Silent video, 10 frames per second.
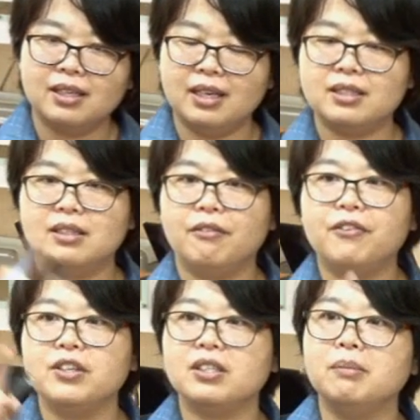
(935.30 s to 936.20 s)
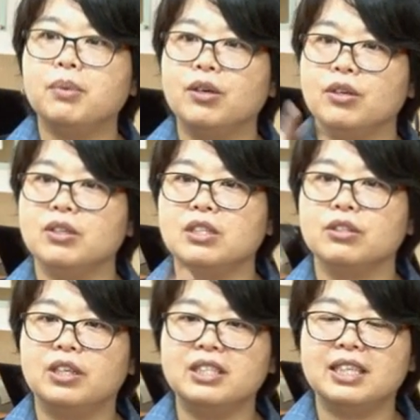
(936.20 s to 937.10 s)
is the first symbol you need
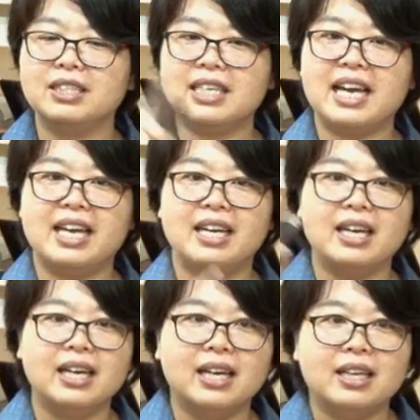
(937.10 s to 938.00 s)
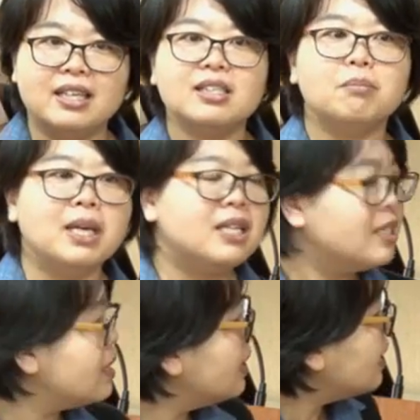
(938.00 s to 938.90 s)
to learn today. This means